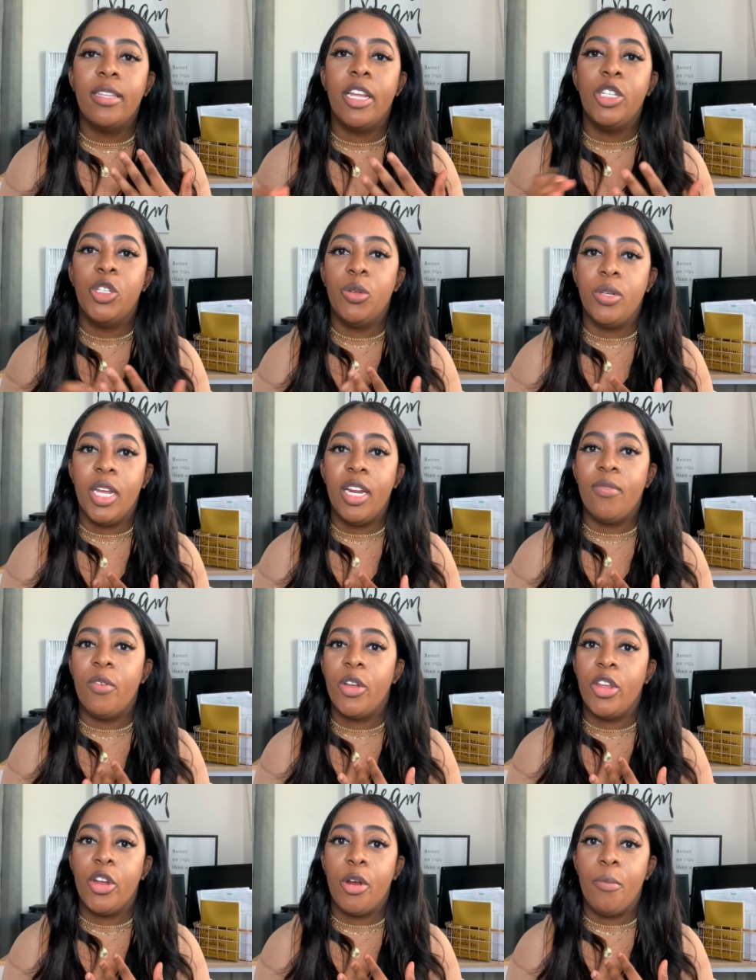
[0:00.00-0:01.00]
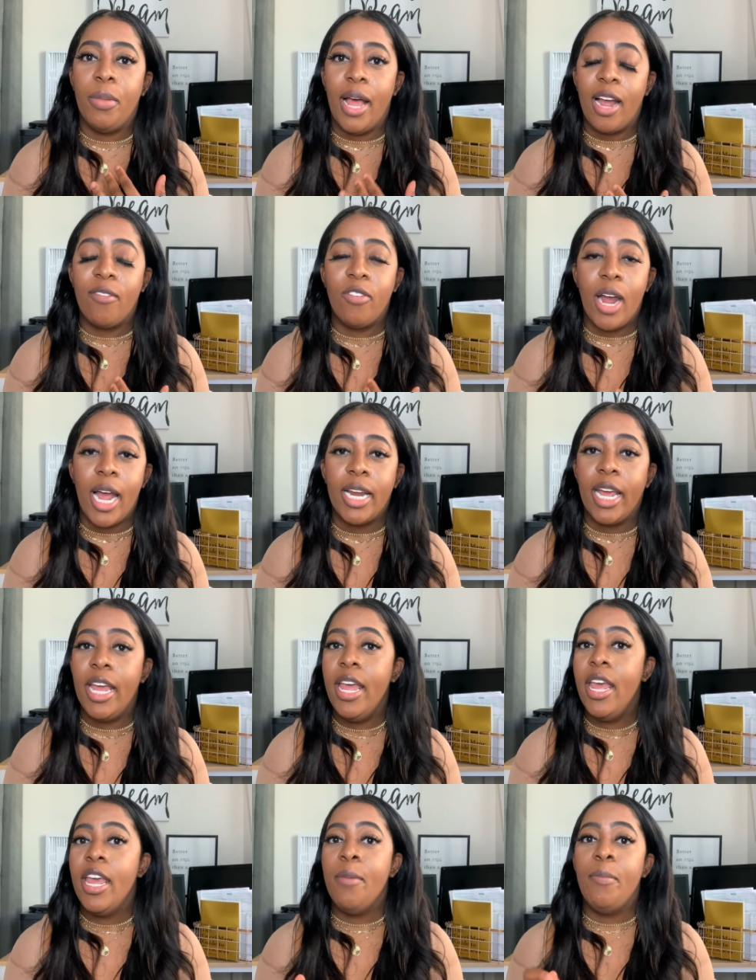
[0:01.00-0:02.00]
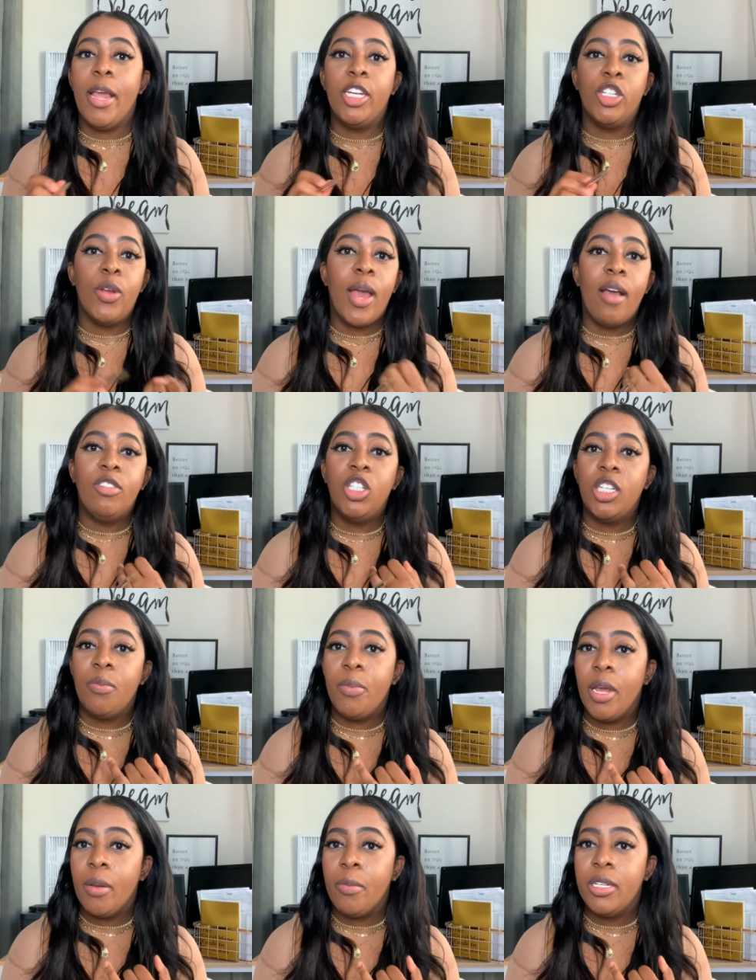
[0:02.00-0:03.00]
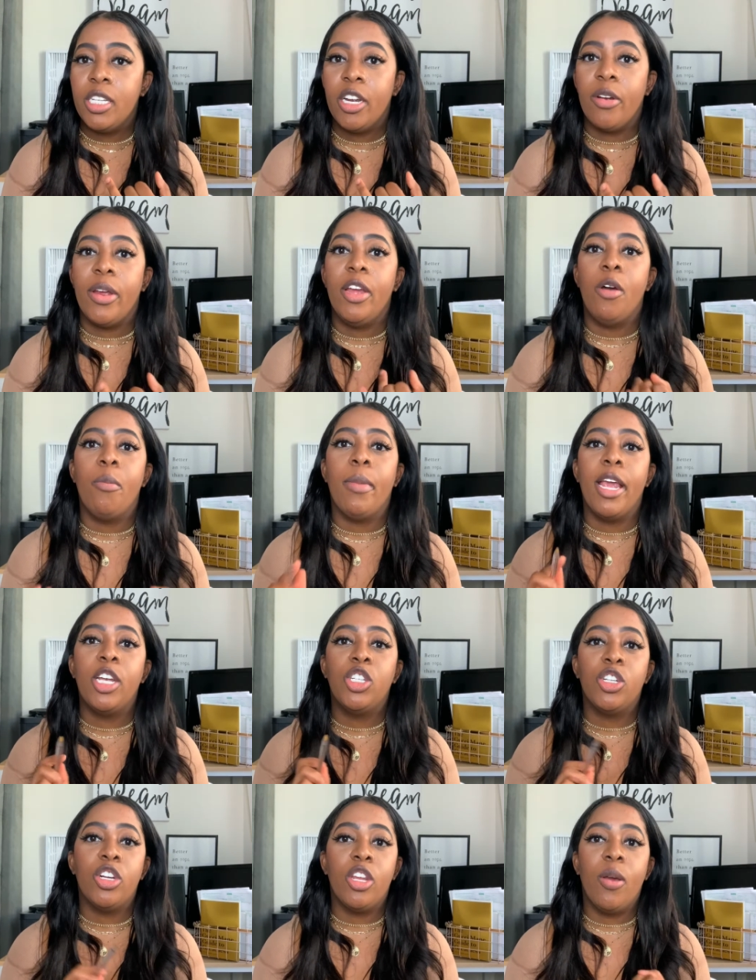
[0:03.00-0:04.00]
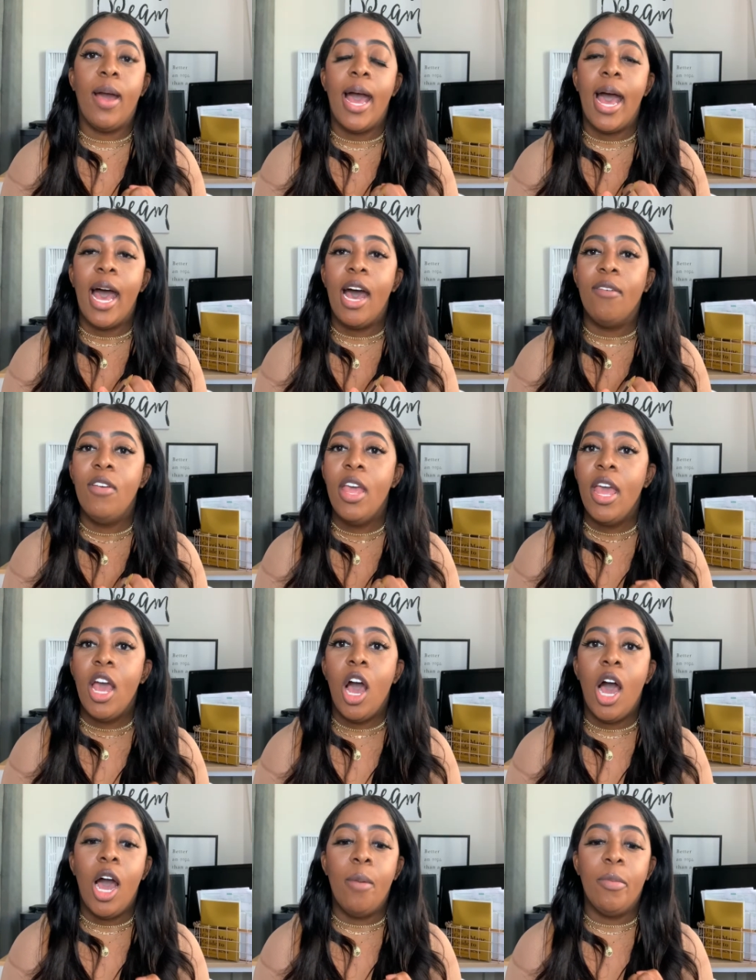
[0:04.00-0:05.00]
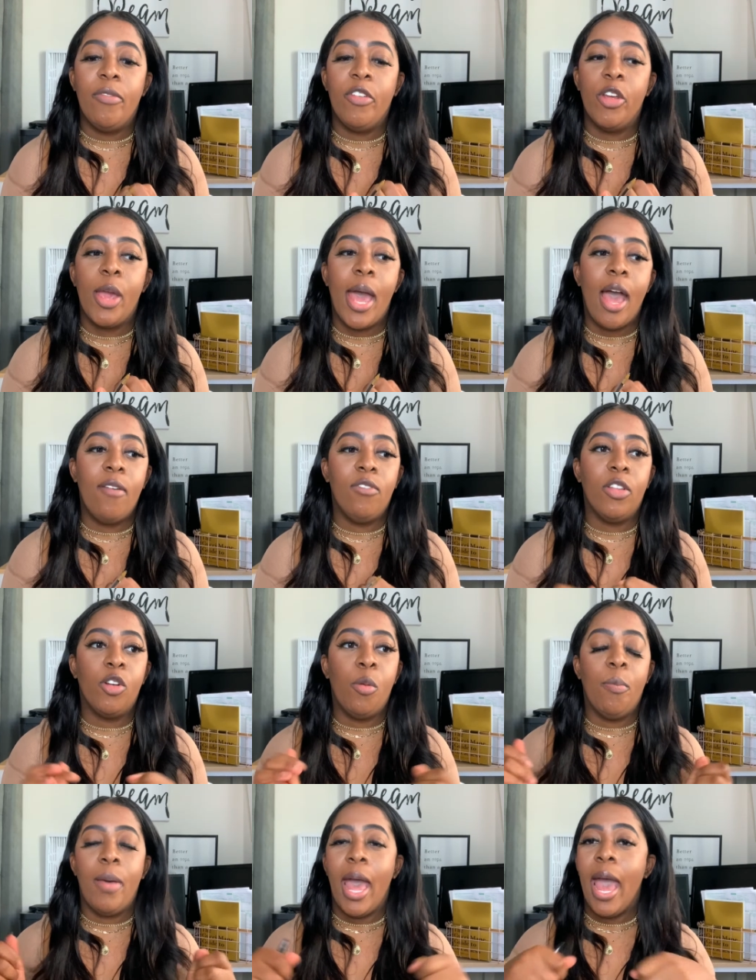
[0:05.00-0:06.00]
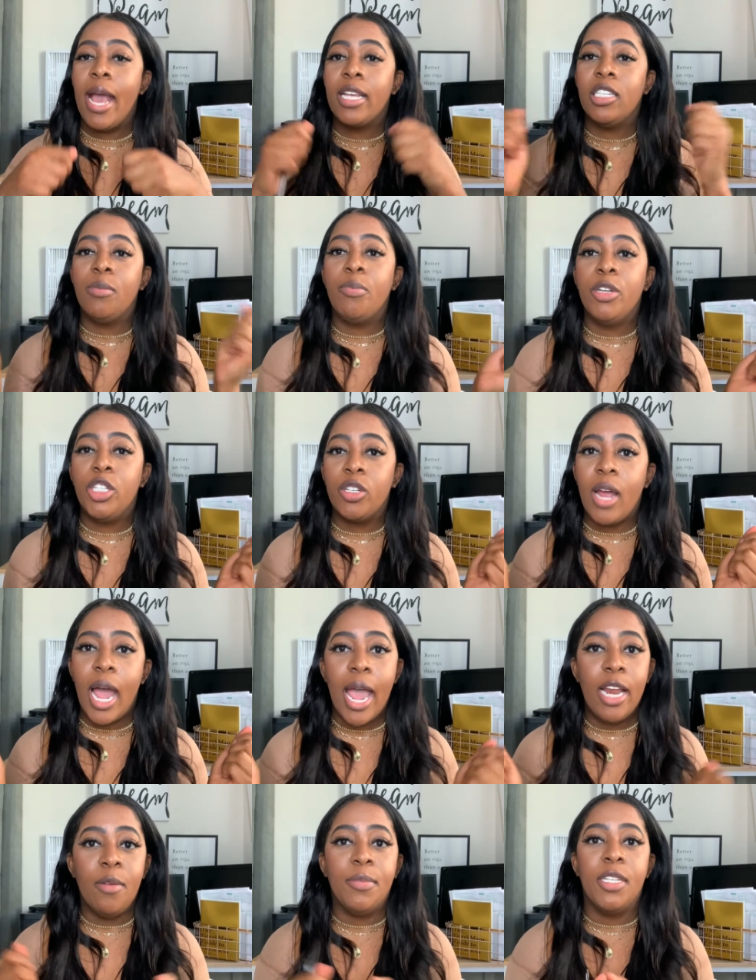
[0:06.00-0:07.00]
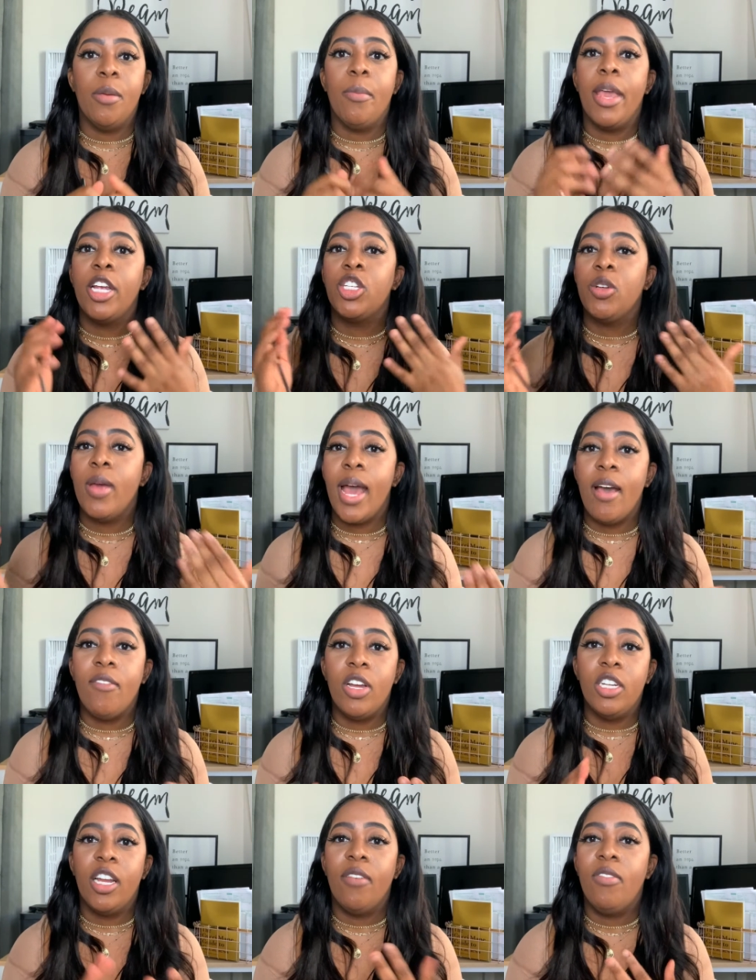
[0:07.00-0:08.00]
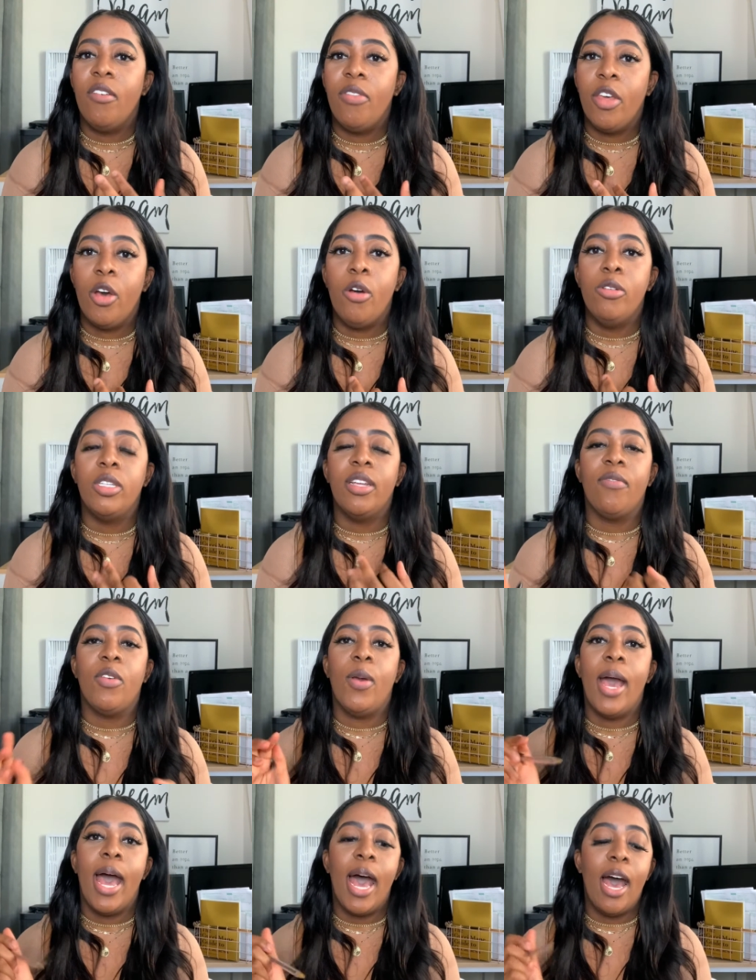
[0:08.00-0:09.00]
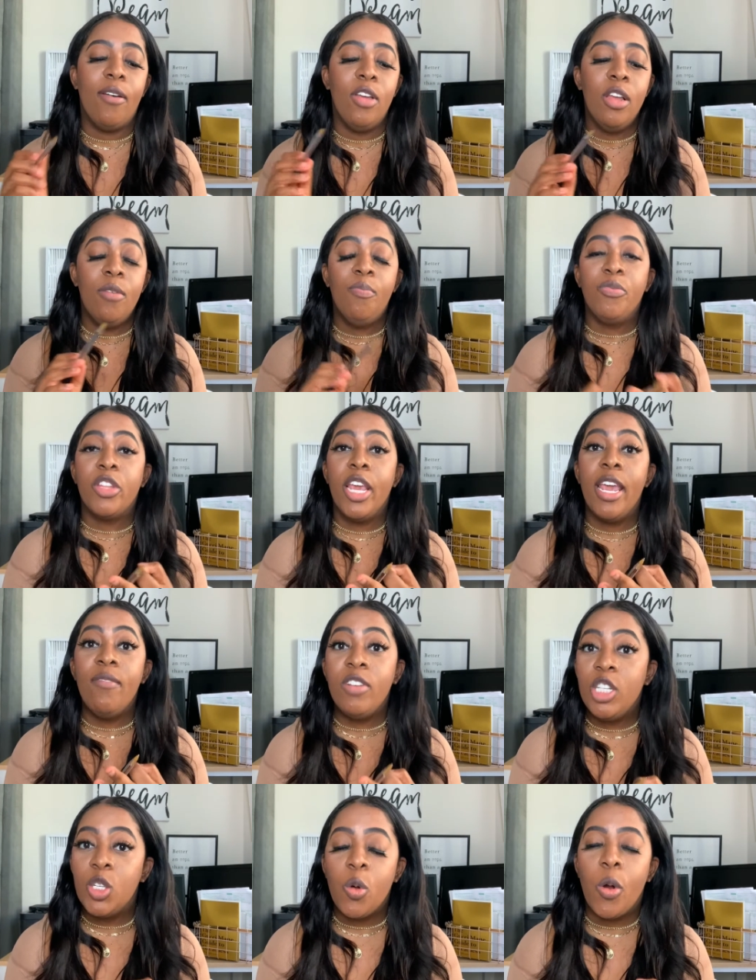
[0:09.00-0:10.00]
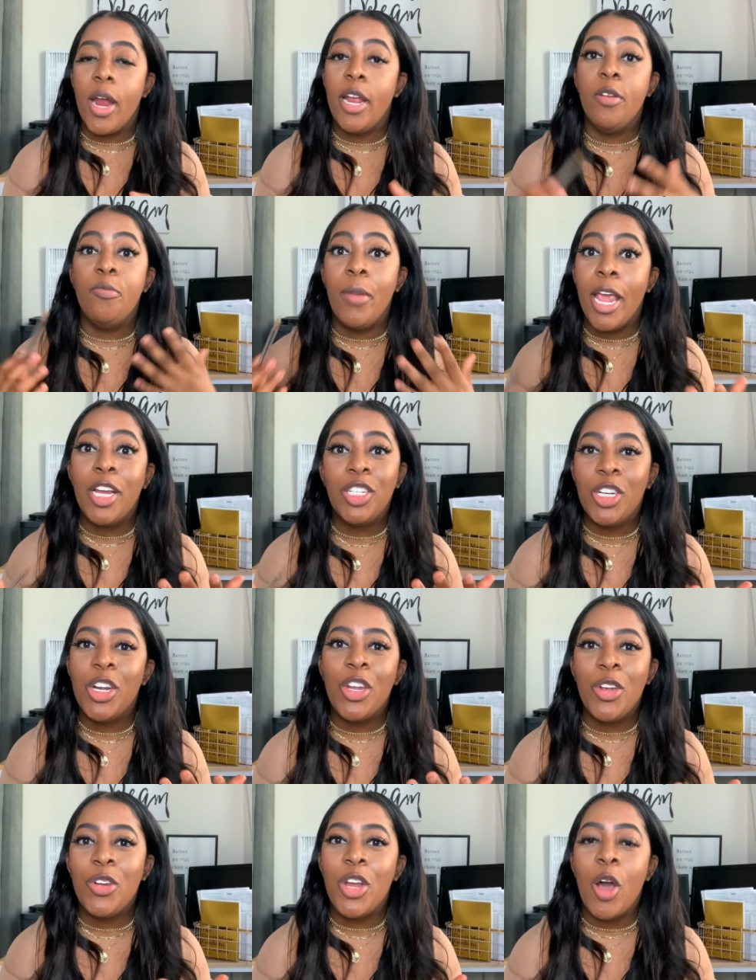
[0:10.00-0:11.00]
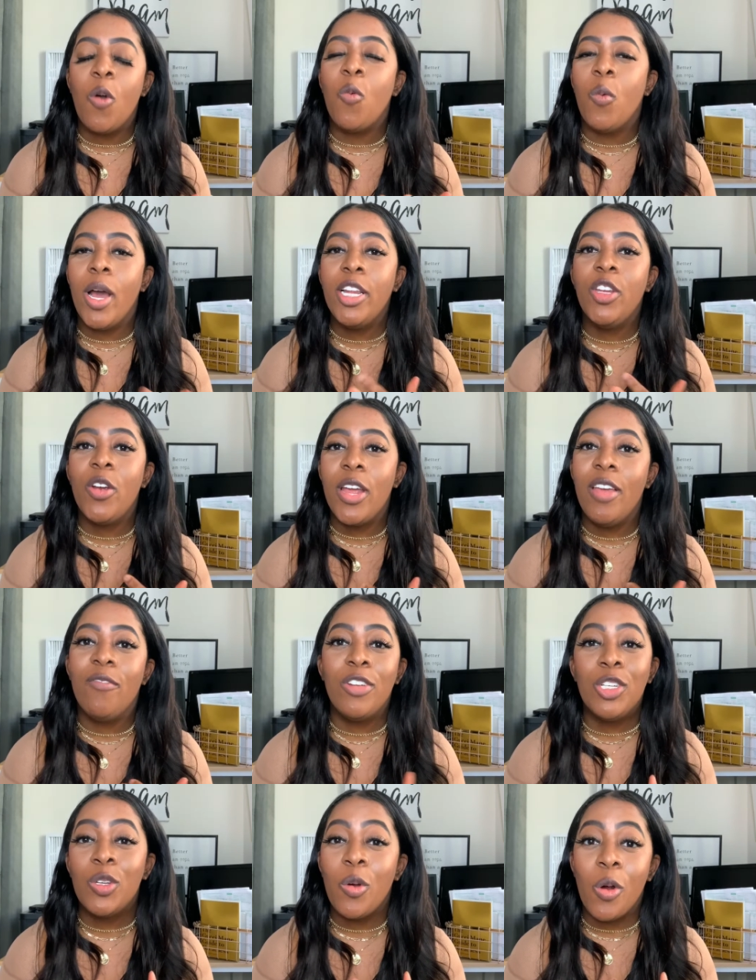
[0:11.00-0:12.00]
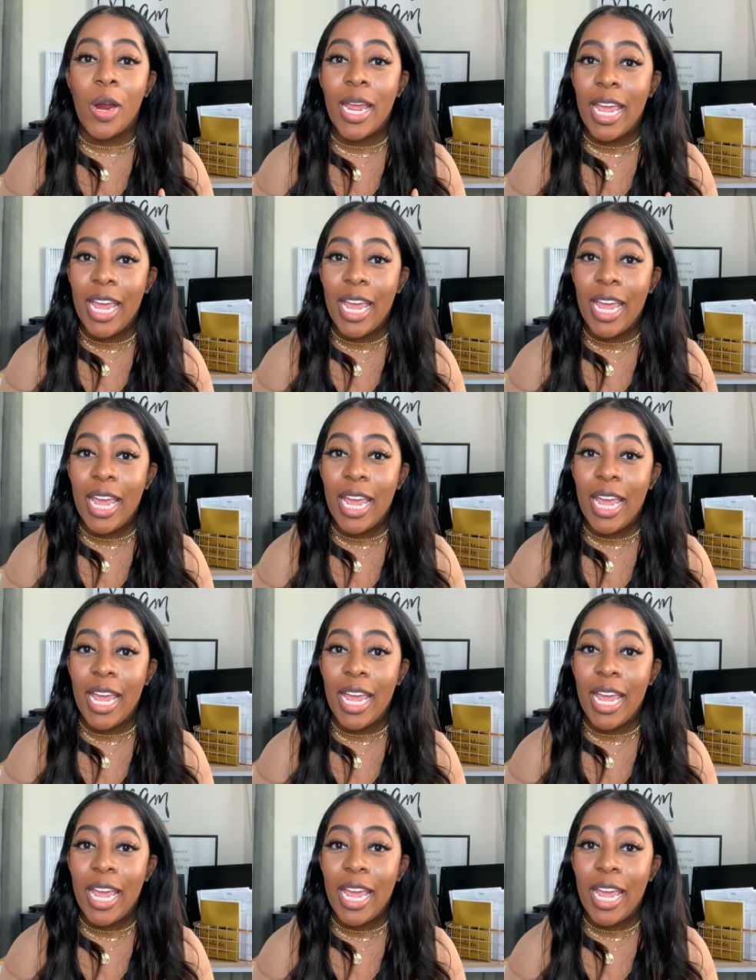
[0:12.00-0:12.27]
that you need for your Black Friday. Make sure you have shipping material. Make sure you have, um, if you have little bags to put your items in, make sure you have enough of those. If you have inventory. Make sure you know what your inventory